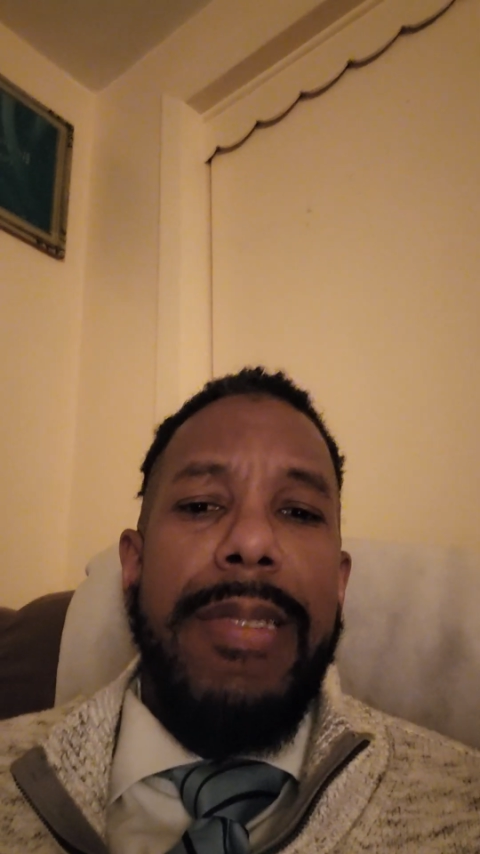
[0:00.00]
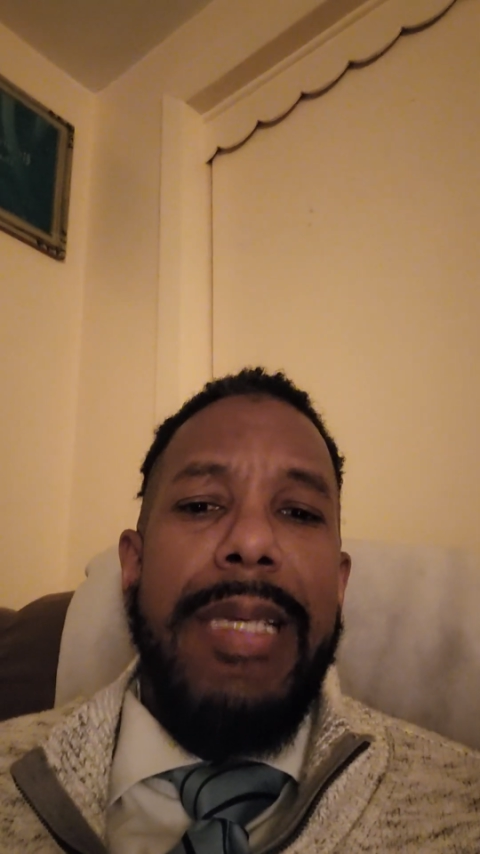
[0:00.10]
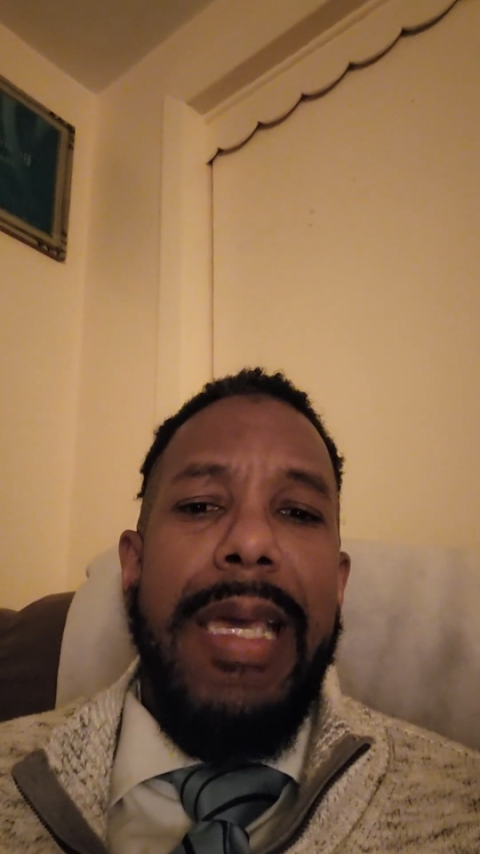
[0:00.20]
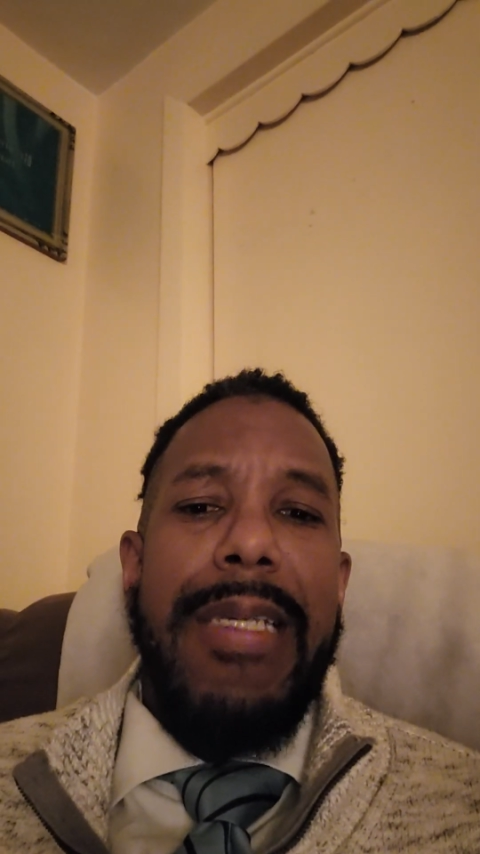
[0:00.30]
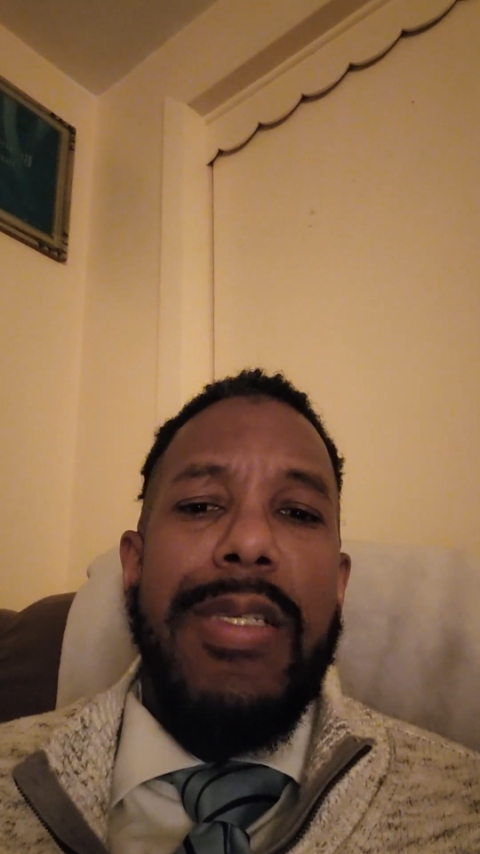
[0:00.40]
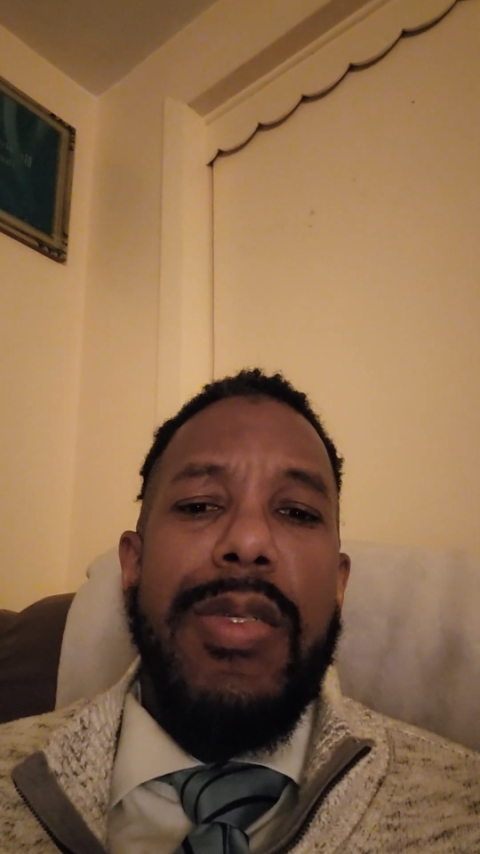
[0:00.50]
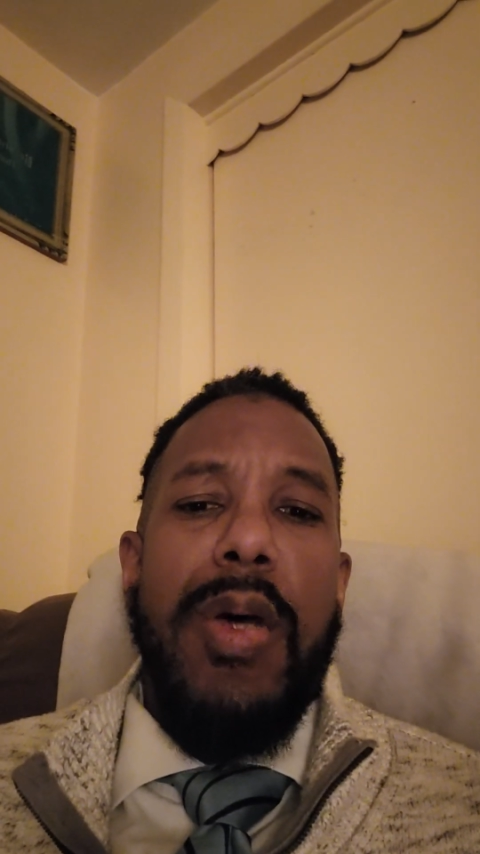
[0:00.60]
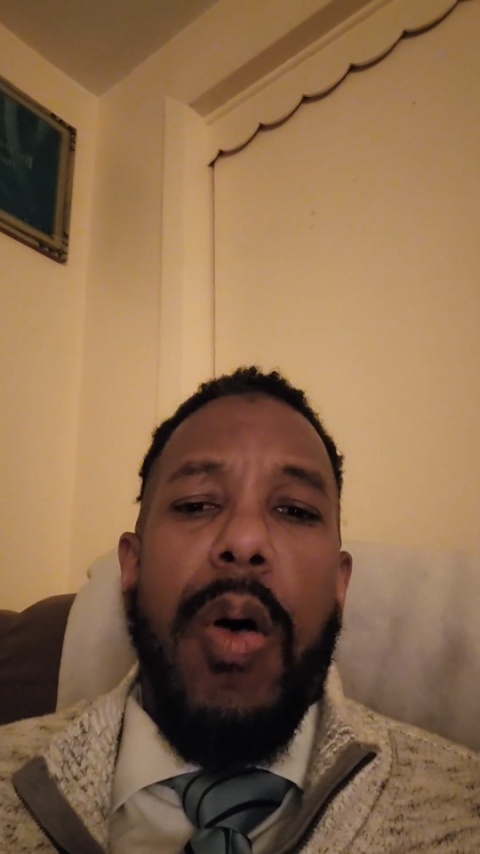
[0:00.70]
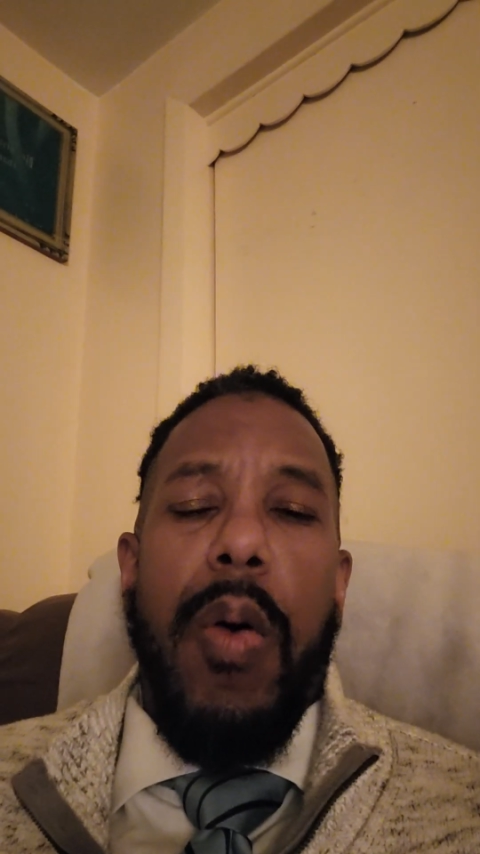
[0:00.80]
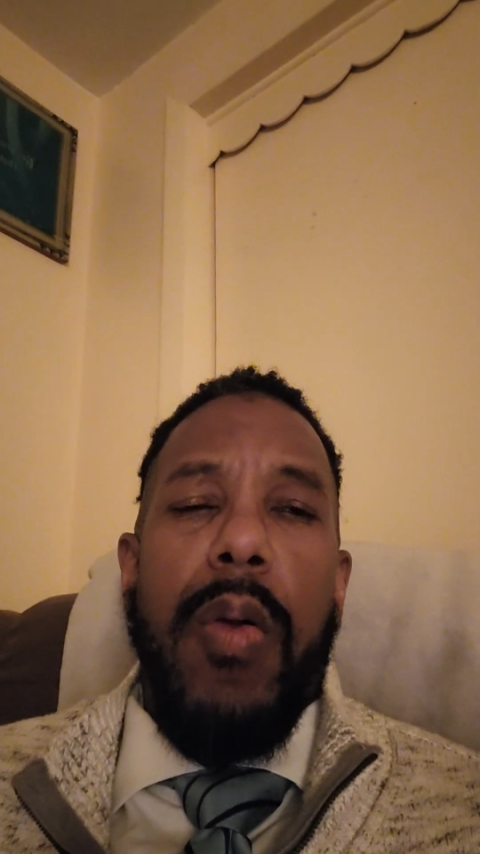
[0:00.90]
takes
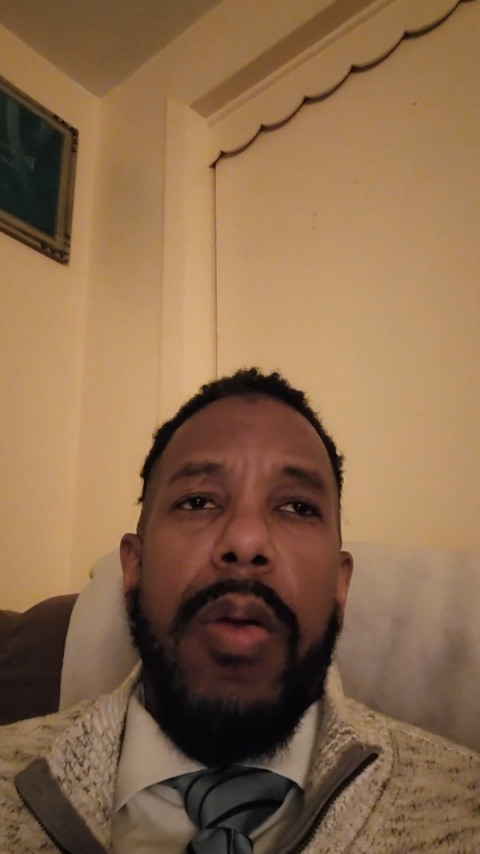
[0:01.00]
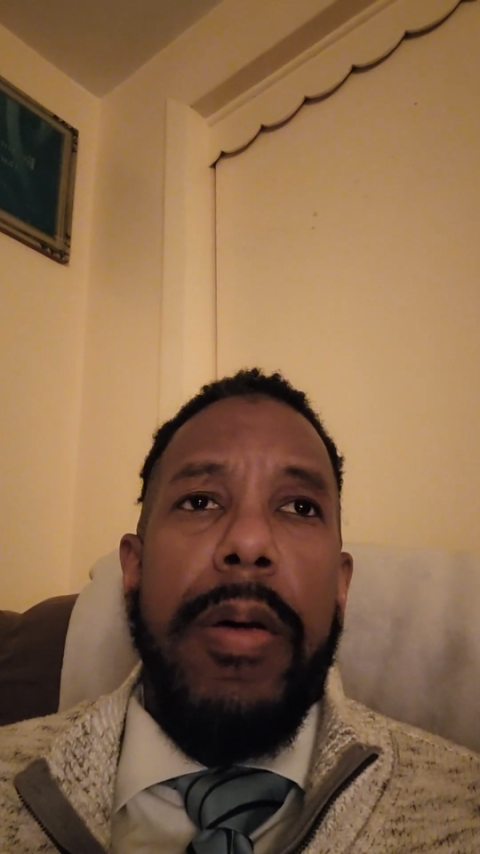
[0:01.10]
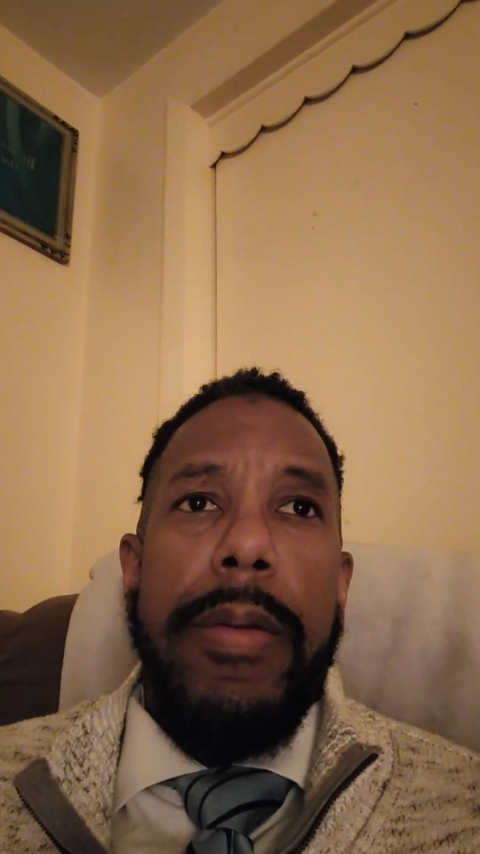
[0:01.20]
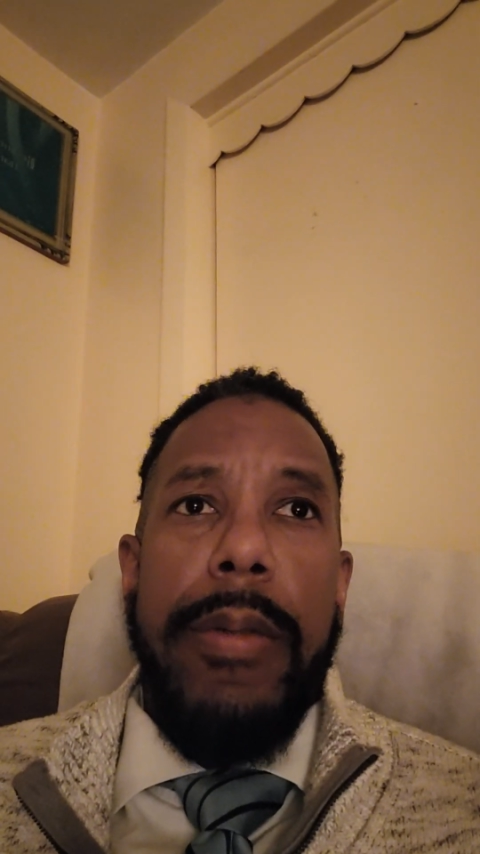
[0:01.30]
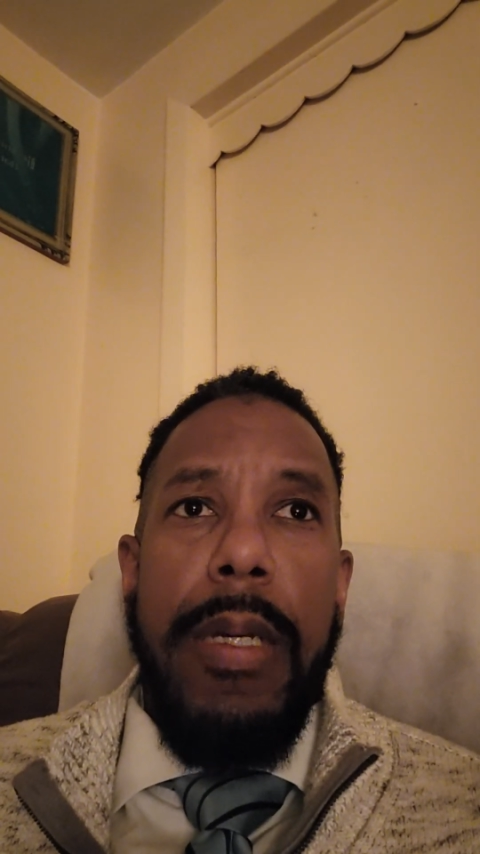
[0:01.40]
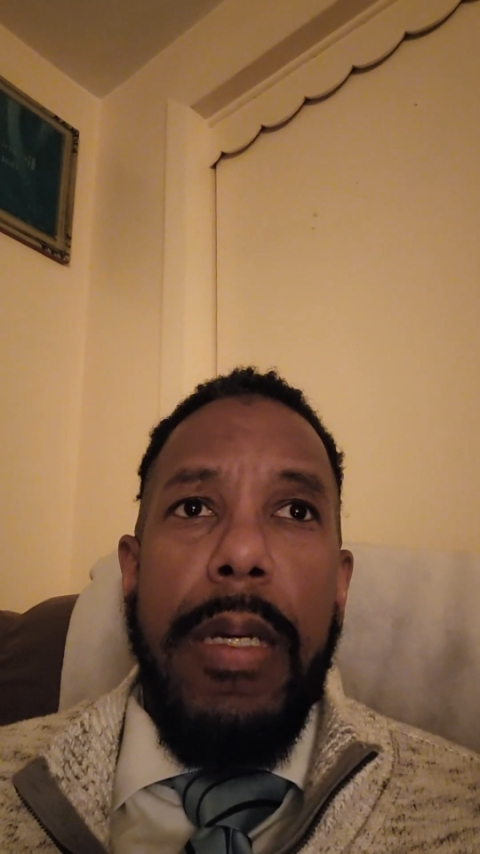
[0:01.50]
toll on